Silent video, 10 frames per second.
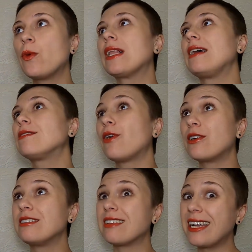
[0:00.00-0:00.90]
Well, as
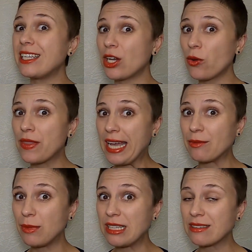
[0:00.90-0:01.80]
far as I know,
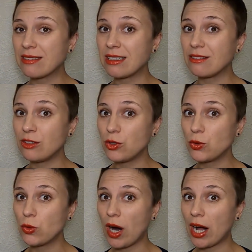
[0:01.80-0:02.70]
that means that
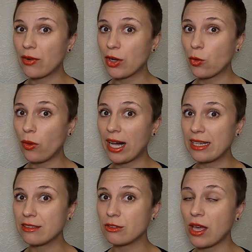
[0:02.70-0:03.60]
you are
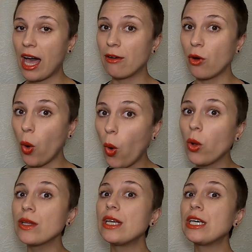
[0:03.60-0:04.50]
required to have
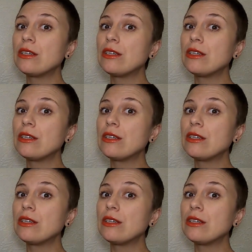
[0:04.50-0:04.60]
all